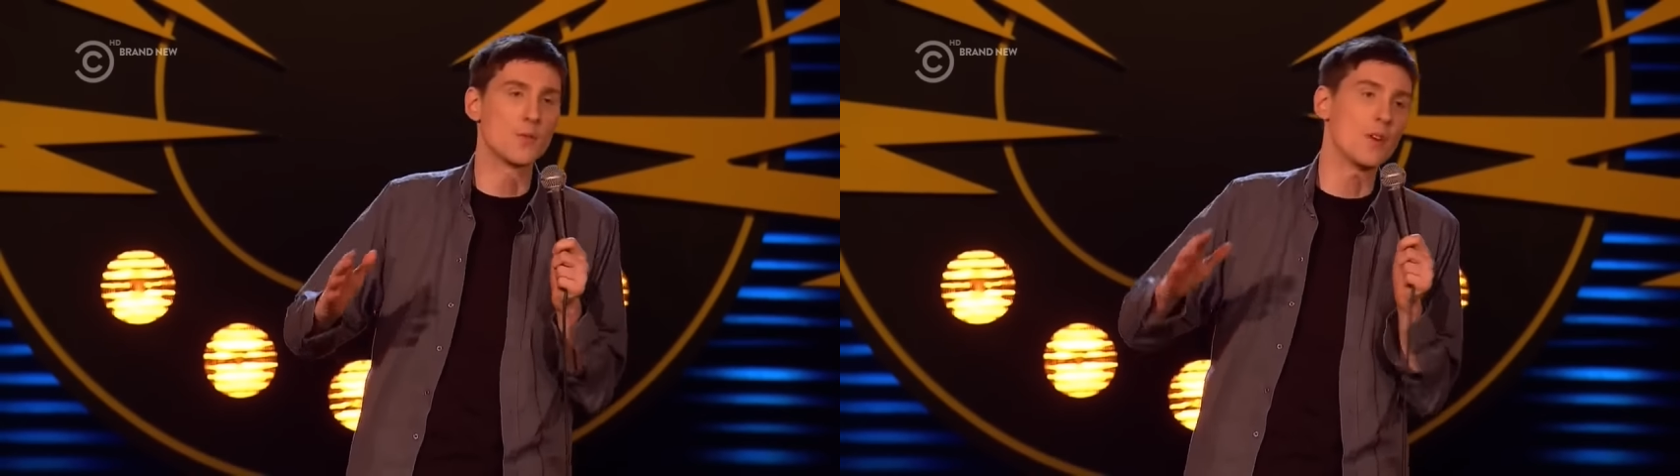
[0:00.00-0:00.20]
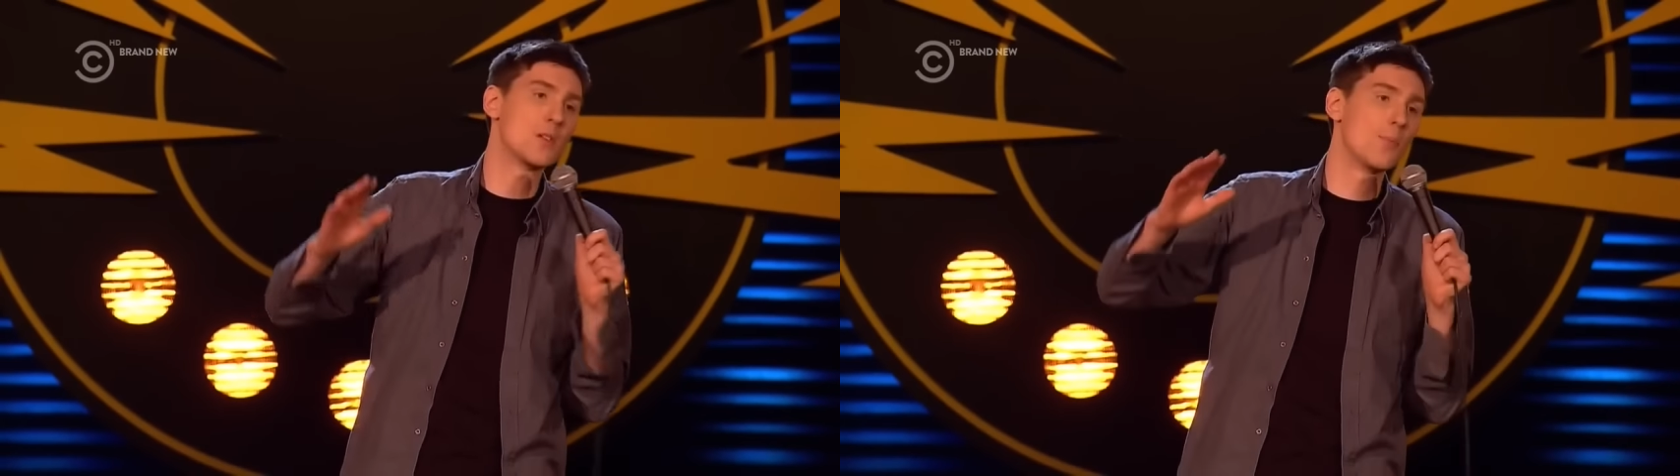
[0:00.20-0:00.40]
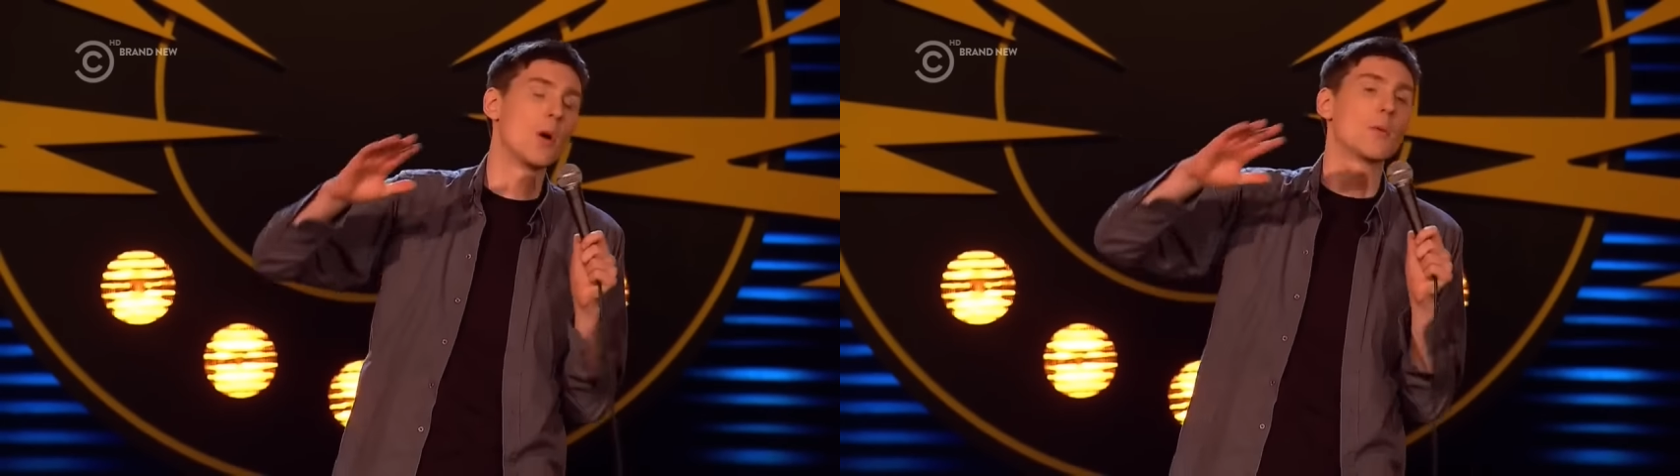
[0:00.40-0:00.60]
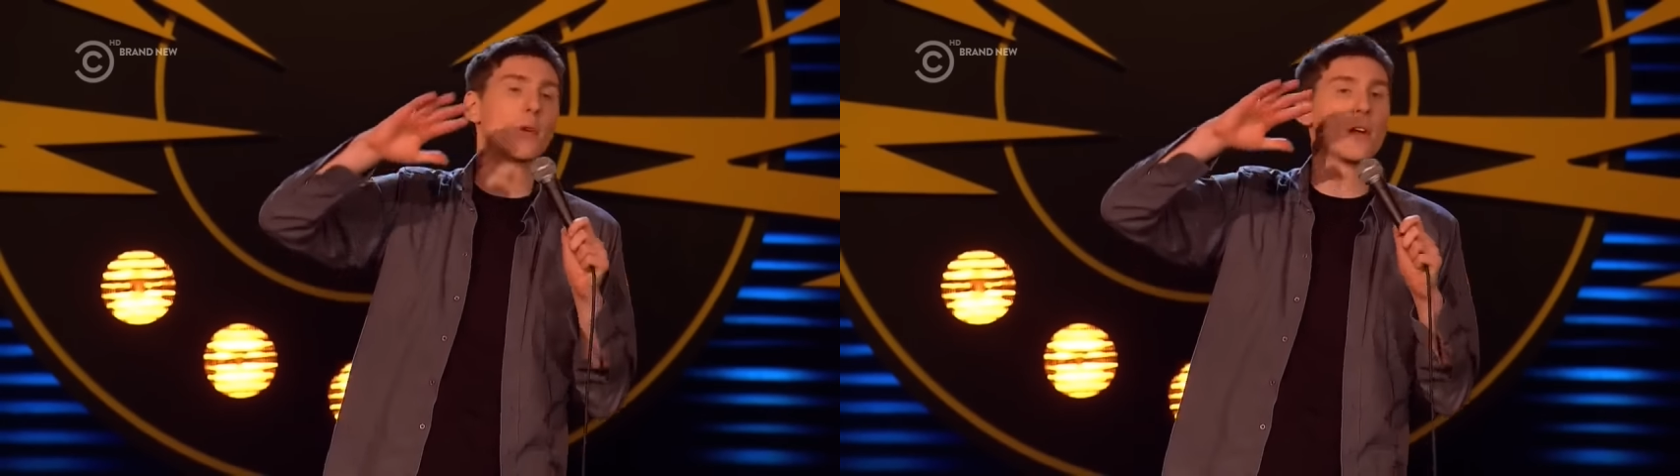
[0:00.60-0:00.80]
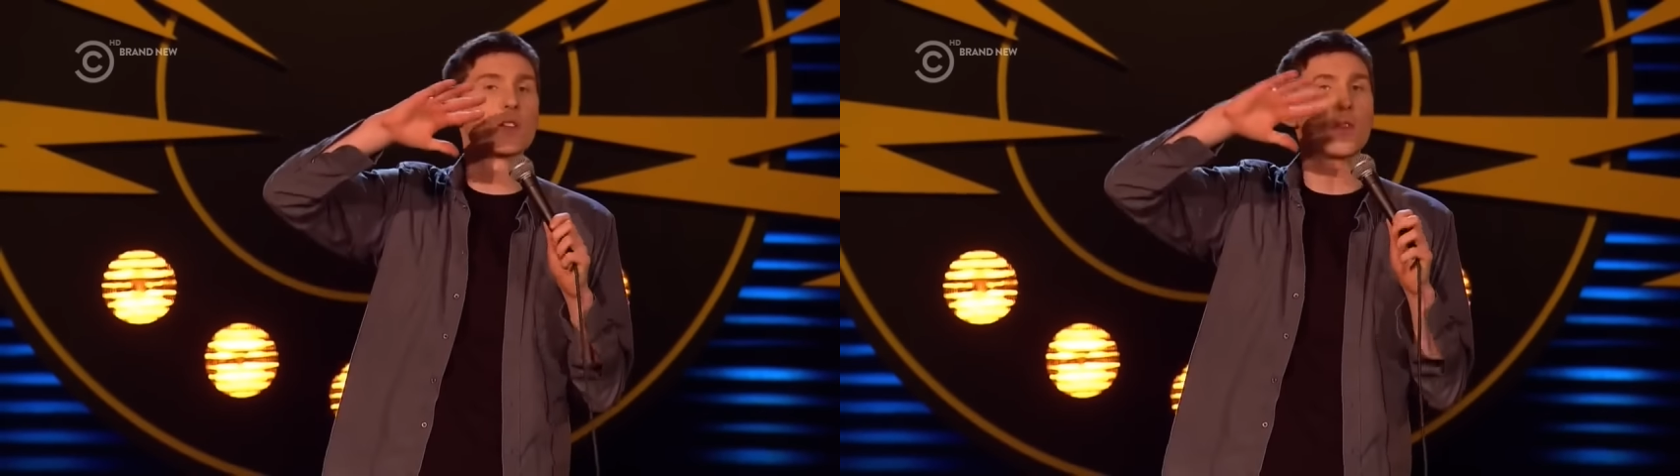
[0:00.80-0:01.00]
we reach a point we
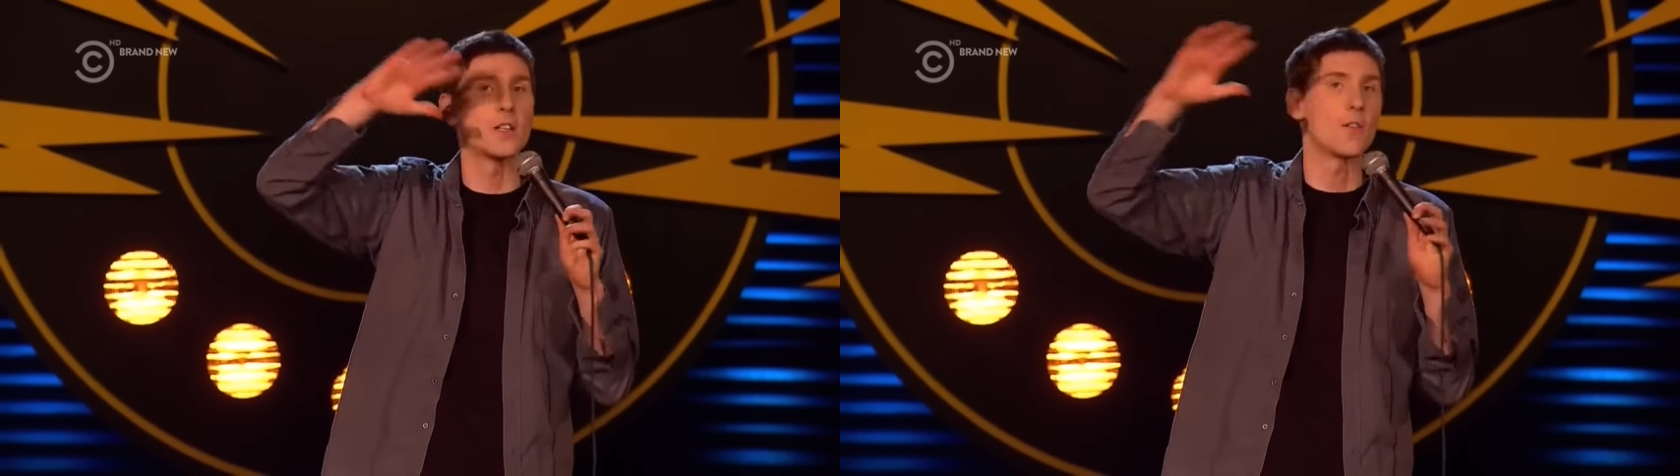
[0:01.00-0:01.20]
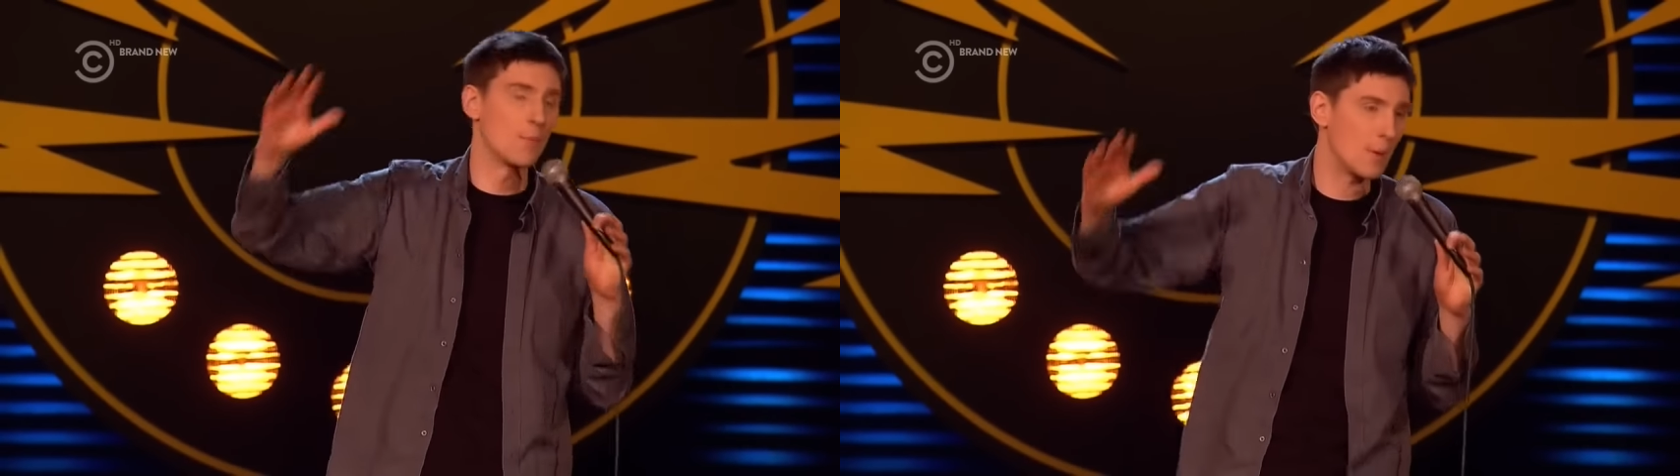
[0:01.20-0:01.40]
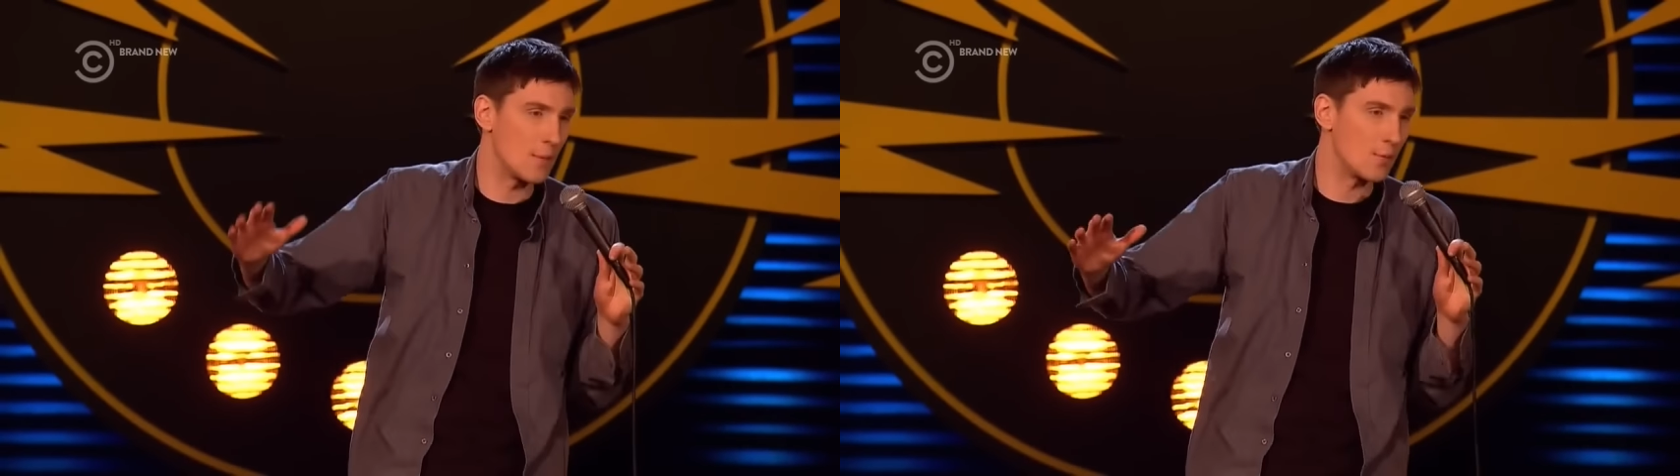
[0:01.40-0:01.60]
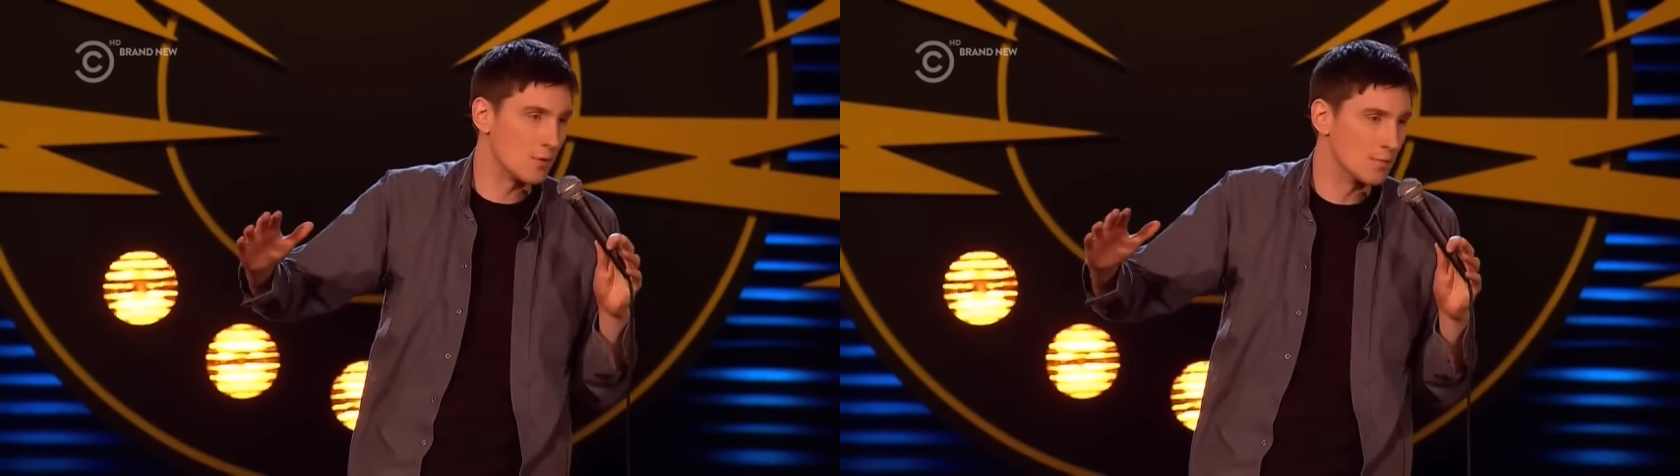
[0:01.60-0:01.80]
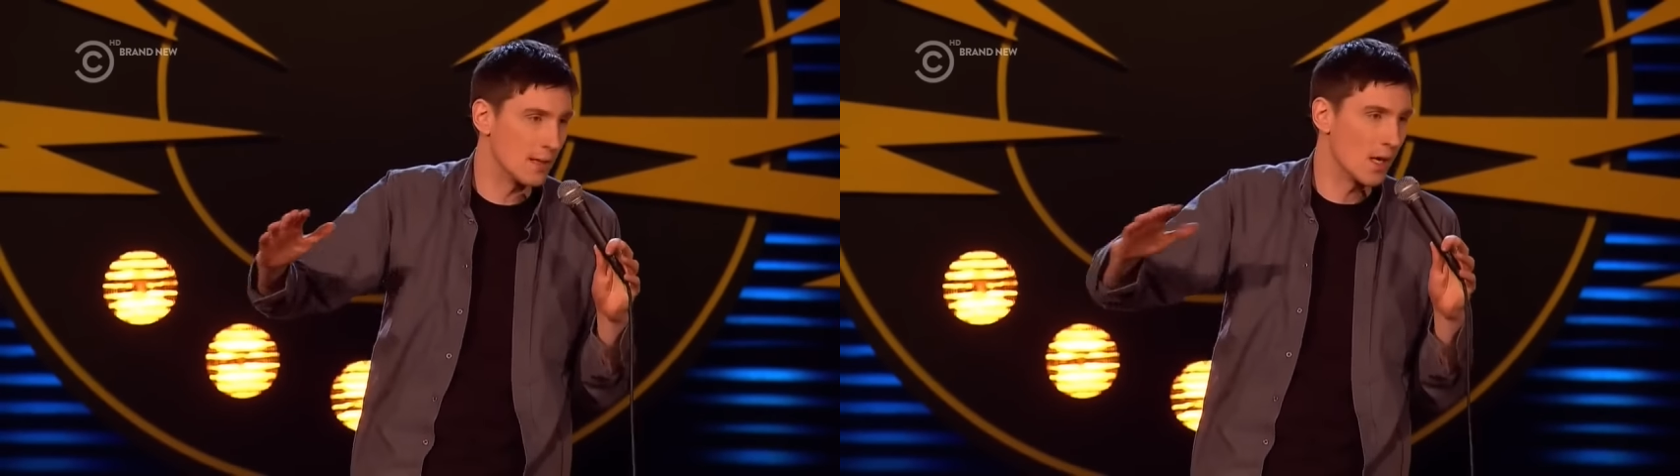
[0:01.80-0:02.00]
realise we're very different
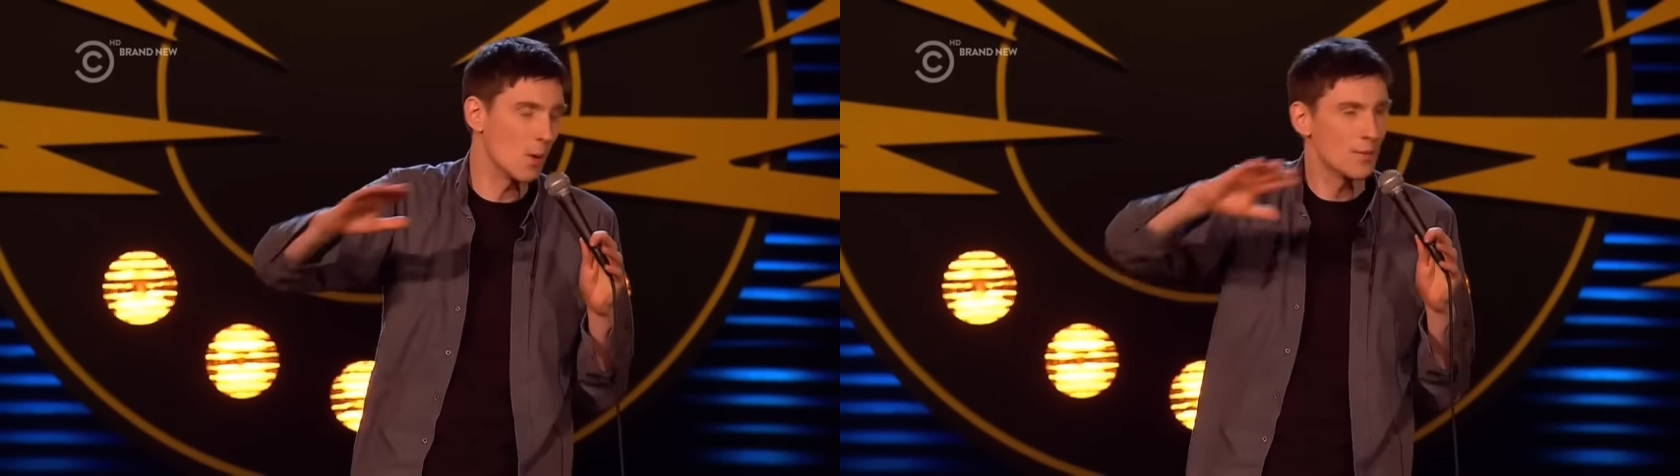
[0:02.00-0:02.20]
people, me and her.